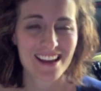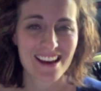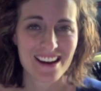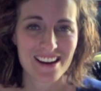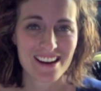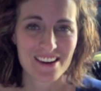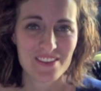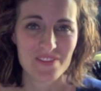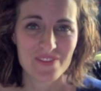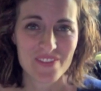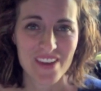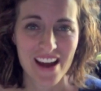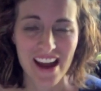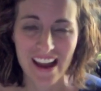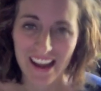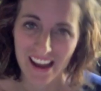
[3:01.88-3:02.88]
I
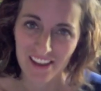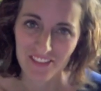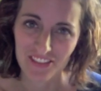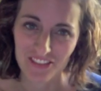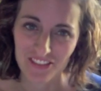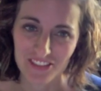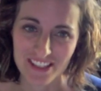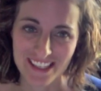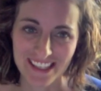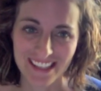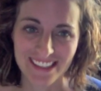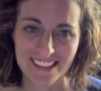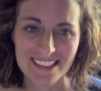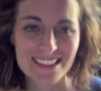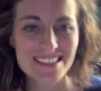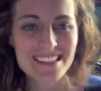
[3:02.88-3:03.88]
have 3
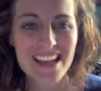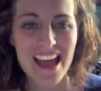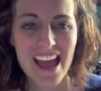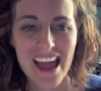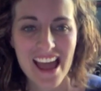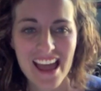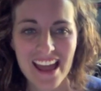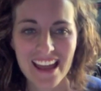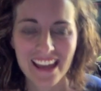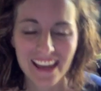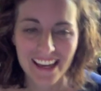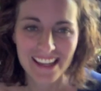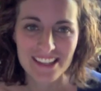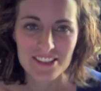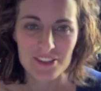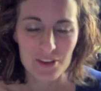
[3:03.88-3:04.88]
kids,
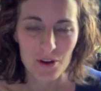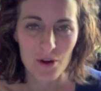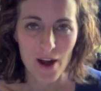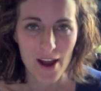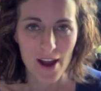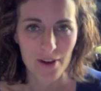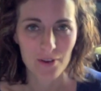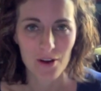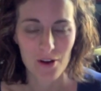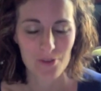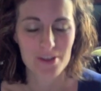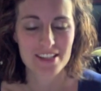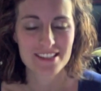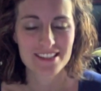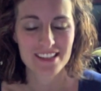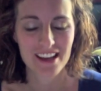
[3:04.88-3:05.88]
and so I don't
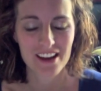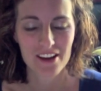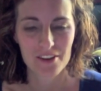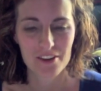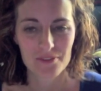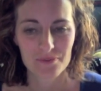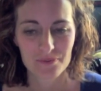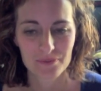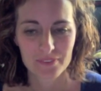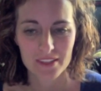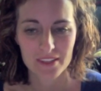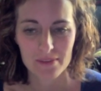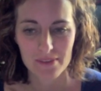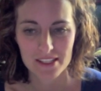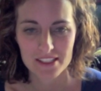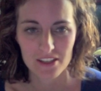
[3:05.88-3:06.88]
always get
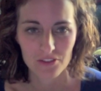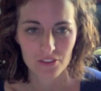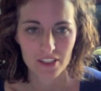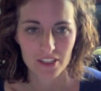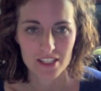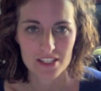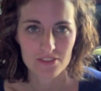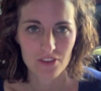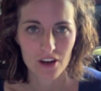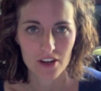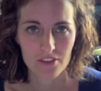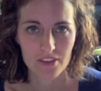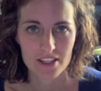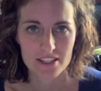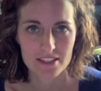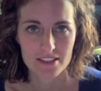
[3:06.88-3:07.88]
my stuff written as far in
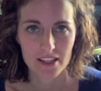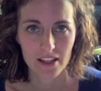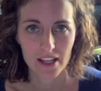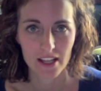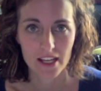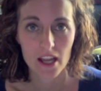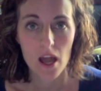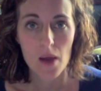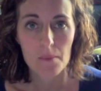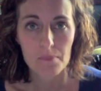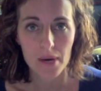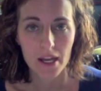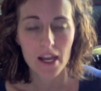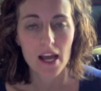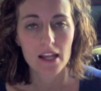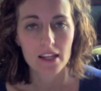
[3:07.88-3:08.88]
advance as I like.
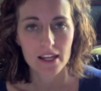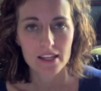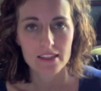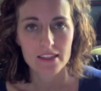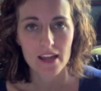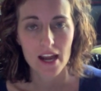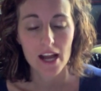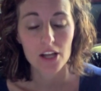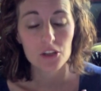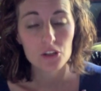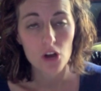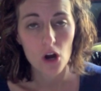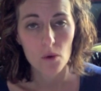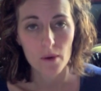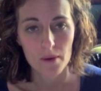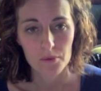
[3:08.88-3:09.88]
But I like that I
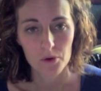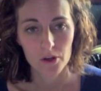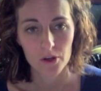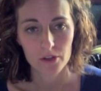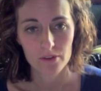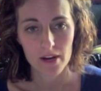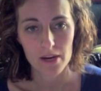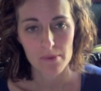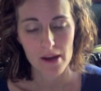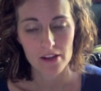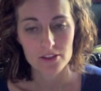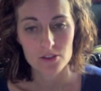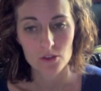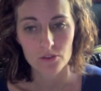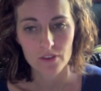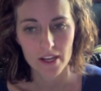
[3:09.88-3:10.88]
know what I'm going to write about.
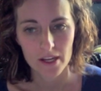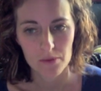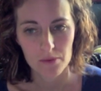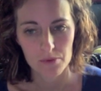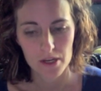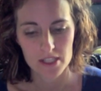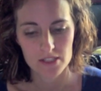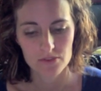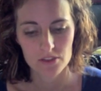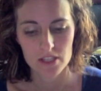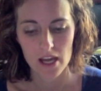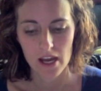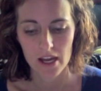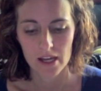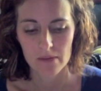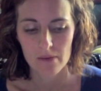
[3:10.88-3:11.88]
So if I am pressed for
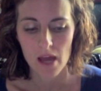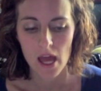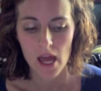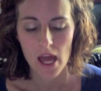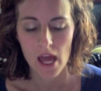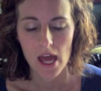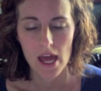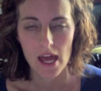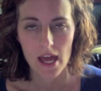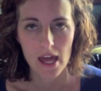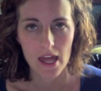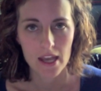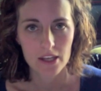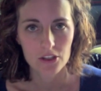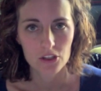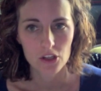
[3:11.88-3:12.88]
time,
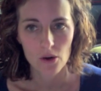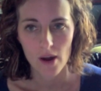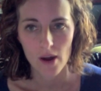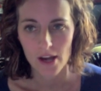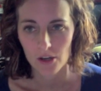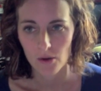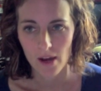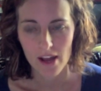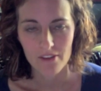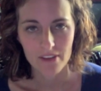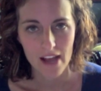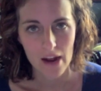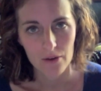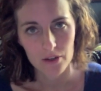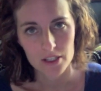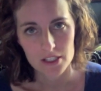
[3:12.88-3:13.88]
and I know I have an
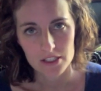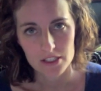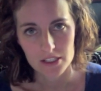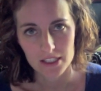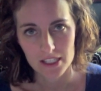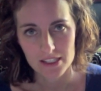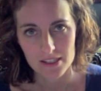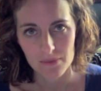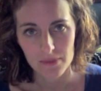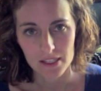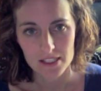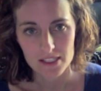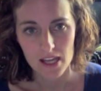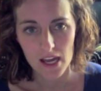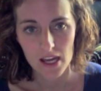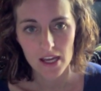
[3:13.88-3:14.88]
hour to get something
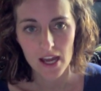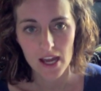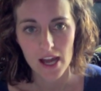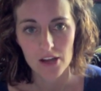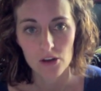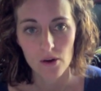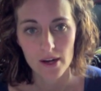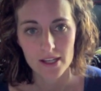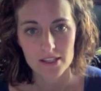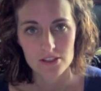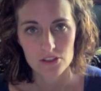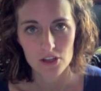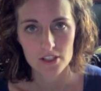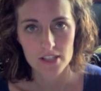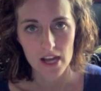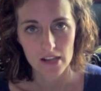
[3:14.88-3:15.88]
done, I know I can
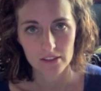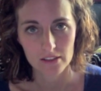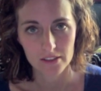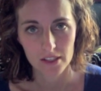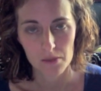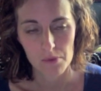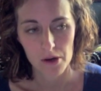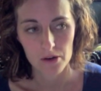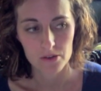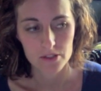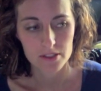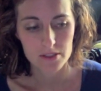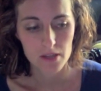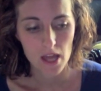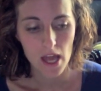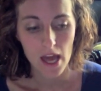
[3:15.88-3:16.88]
start tackling a
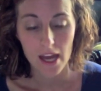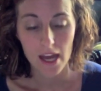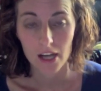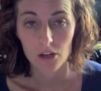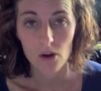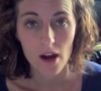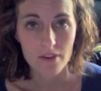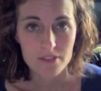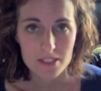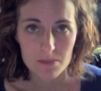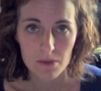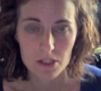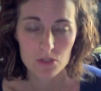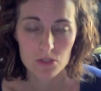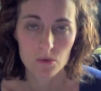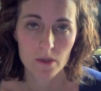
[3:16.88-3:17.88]
post, and I don't have to
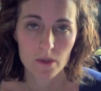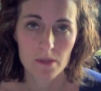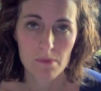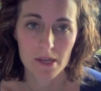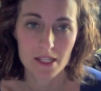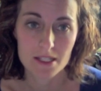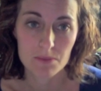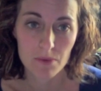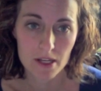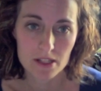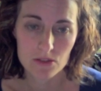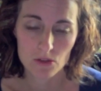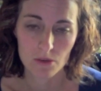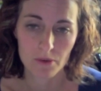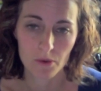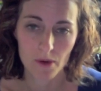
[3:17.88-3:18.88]
spend 20 minutes
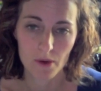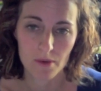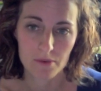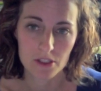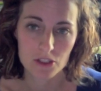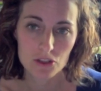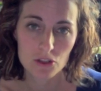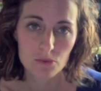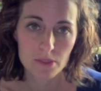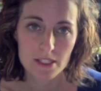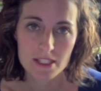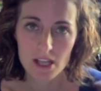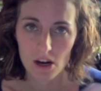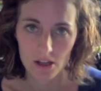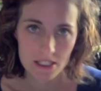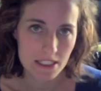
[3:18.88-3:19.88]
brainstorming what I'm going to do because
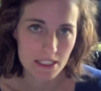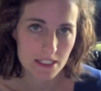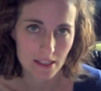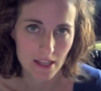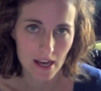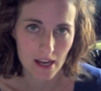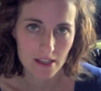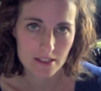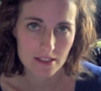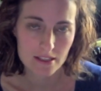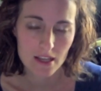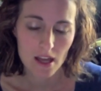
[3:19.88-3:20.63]
I already did that.